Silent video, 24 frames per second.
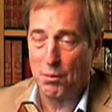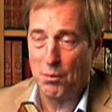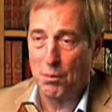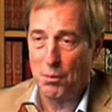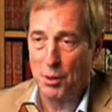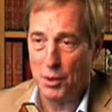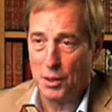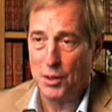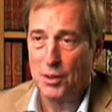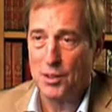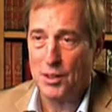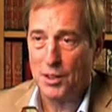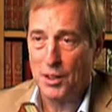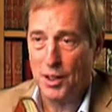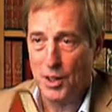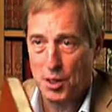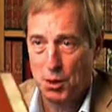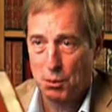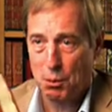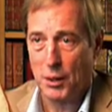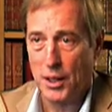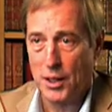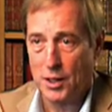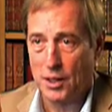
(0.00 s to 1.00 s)
books,
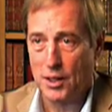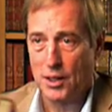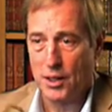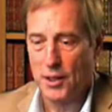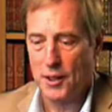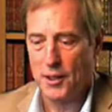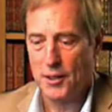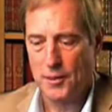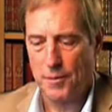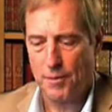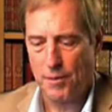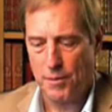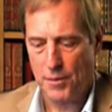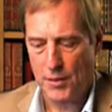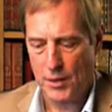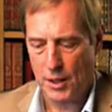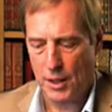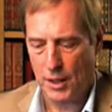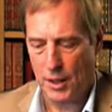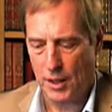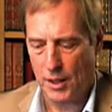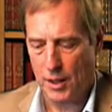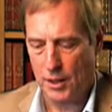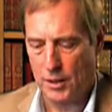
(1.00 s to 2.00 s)
especially
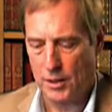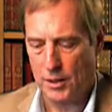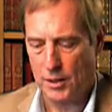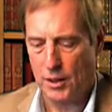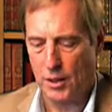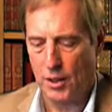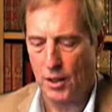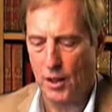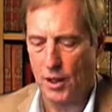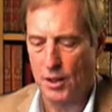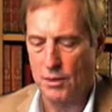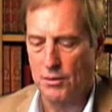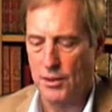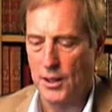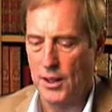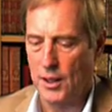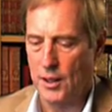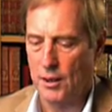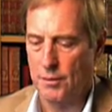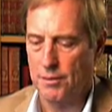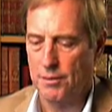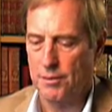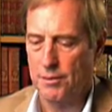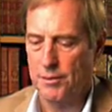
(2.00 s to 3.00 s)
on
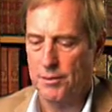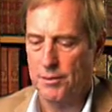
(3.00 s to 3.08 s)
vellum.